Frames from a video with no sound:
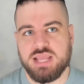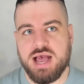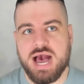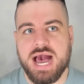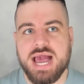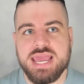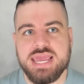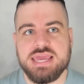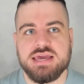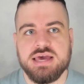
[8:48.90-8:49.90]

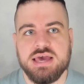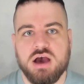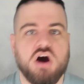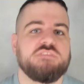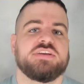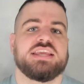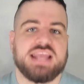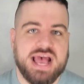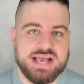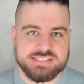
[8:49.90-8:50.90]
I often
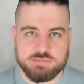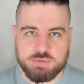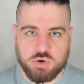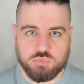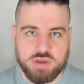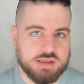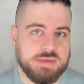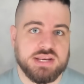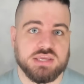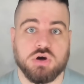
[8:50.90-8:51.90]
get asked about
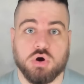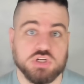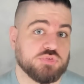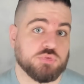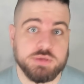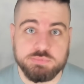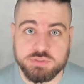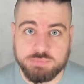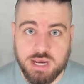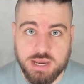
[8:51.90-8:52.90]
recommending cards for people
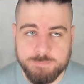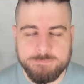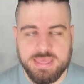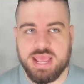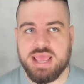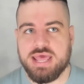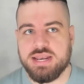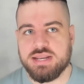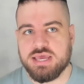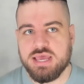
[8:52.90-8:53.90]
to buy.
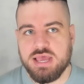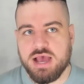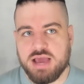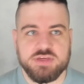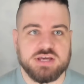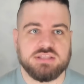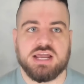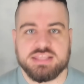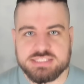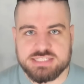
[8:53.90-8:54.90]
And I think a
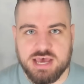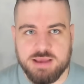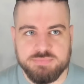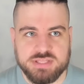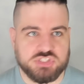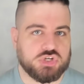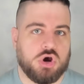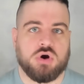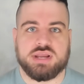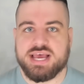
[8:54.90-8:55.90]
lot of the time that's just a
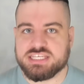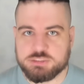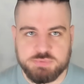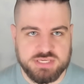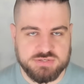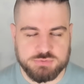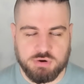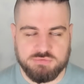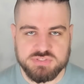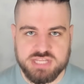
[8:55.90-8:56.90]
hard ask, because
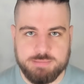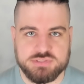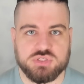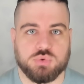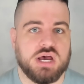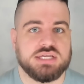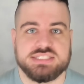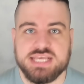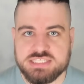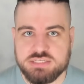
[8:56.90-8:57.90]
Marvel Snap is so
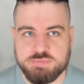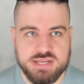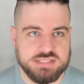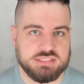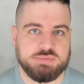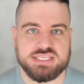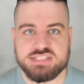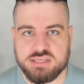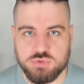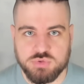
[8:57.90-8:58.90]
context dependent. The
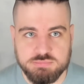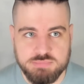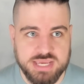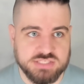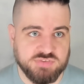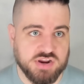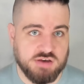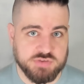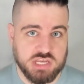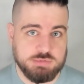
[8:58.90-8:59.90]
best deck you can make is very
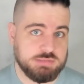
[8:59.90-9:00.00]
often going to be the